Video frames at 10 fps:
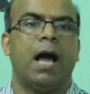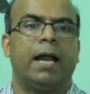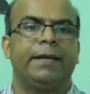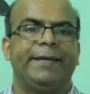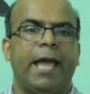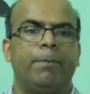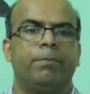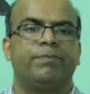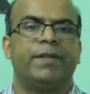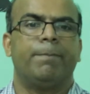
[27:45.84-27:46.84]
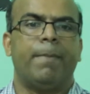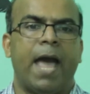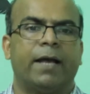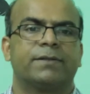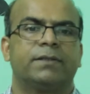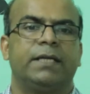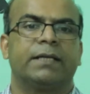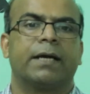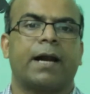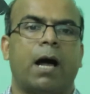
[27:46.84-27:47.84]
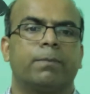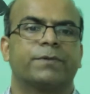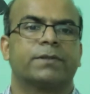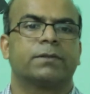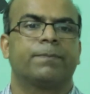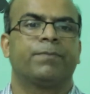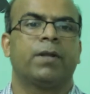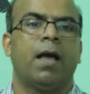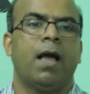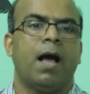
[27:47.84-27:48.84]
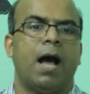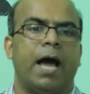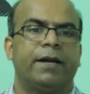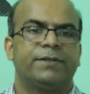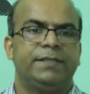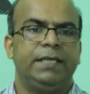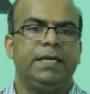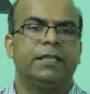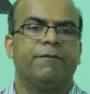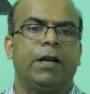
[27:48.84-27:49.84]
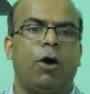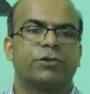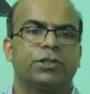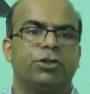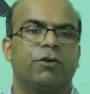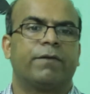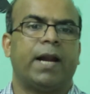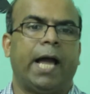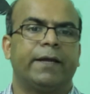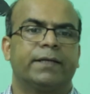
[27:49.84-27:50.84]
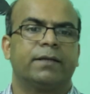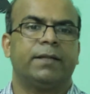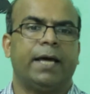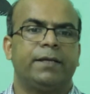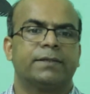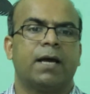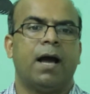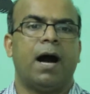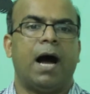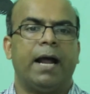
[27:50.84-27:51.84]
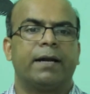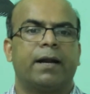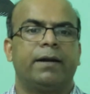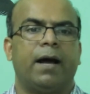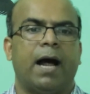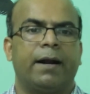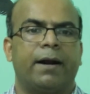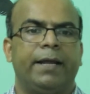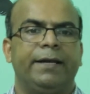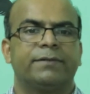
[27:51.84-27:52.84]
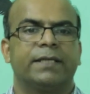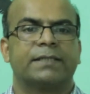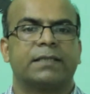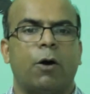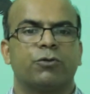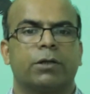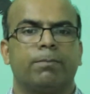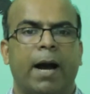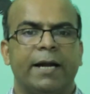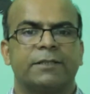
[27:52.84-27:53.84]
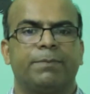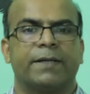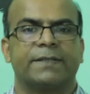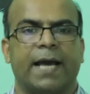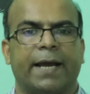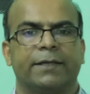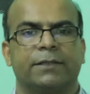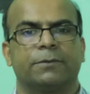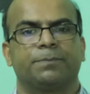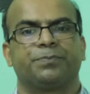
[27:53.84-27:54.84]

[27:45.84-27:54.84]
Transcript: and m the mass in grams, and c the velocity of light, that is 186,000 miles per second.